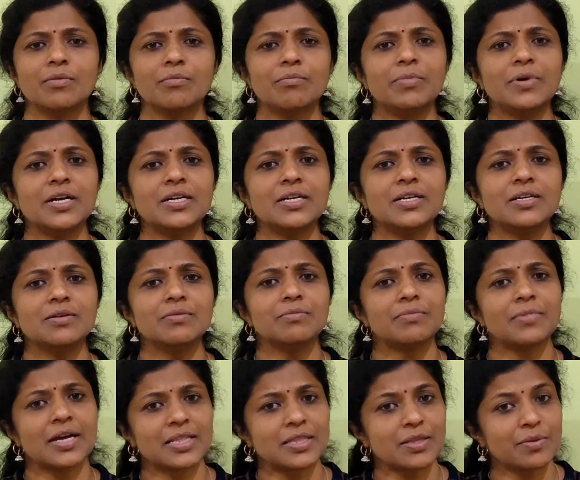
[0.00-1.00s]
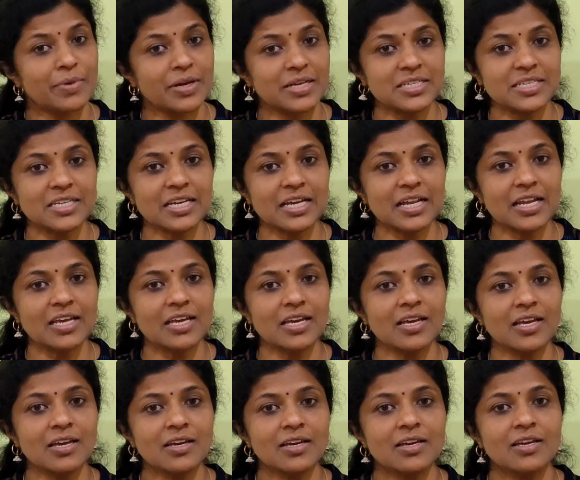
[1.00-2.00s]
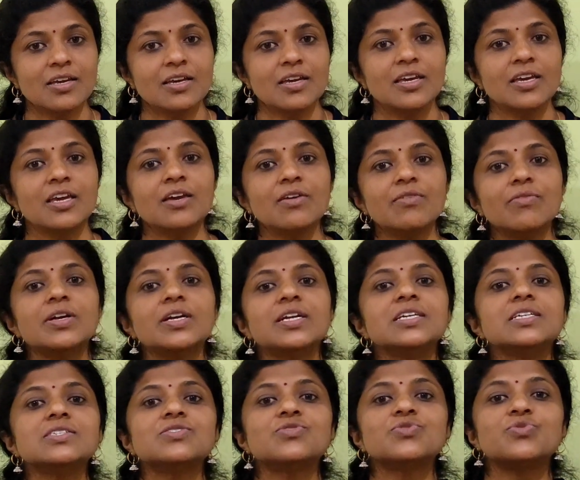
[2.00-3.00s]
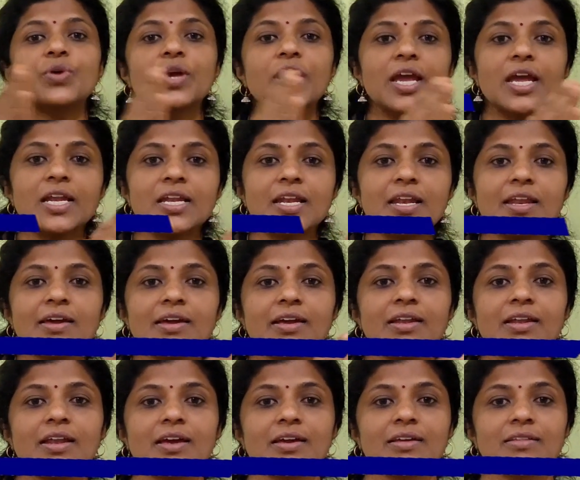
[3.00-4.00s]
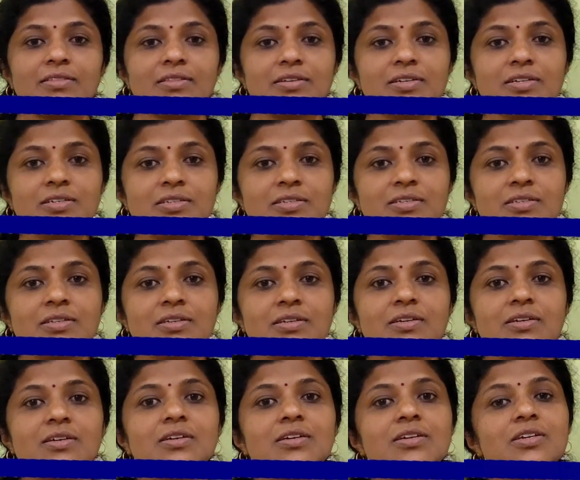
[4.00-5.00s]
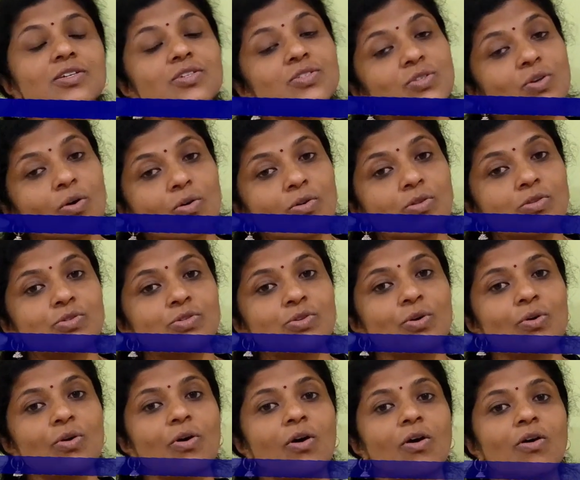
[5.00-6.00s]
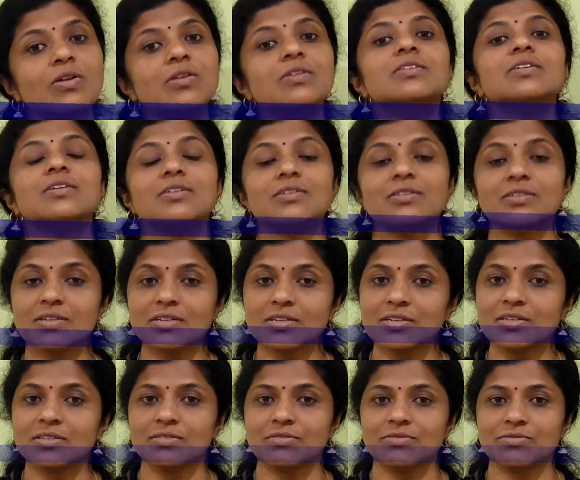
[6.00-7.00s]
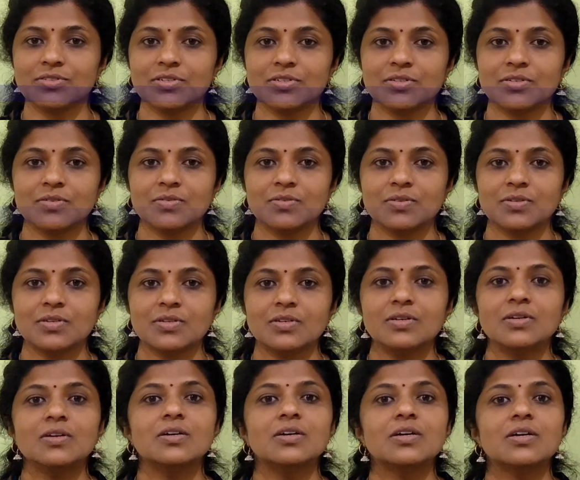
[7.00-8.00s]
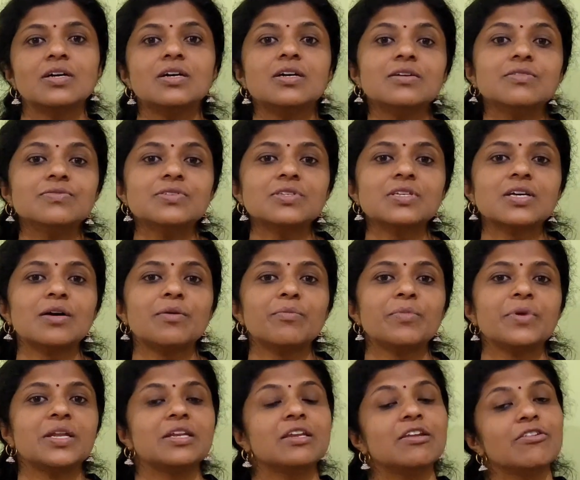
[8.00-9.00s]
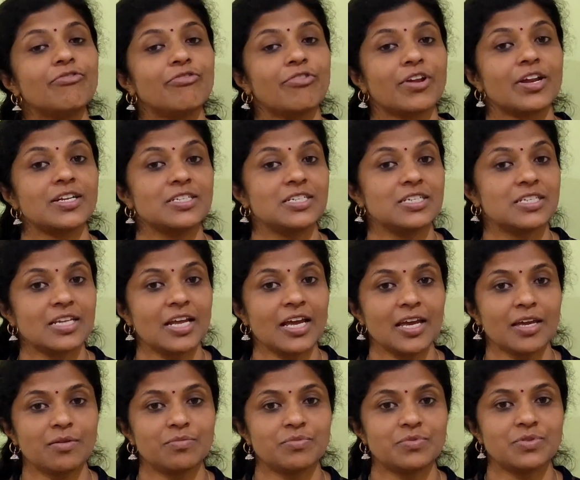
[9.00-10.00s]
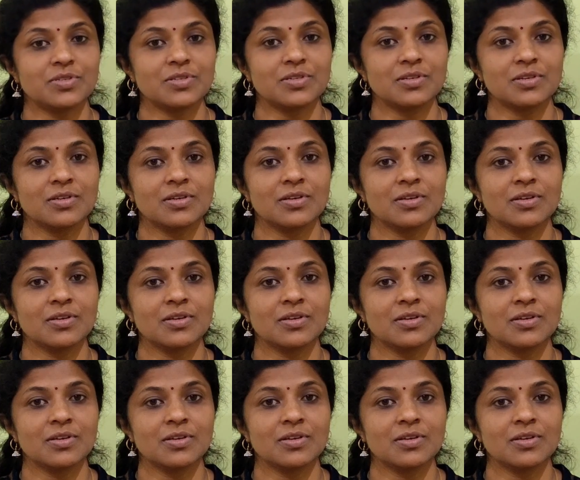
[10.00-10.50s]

But mathematically, even a straight line like this is also called a curve. Curves come in different types.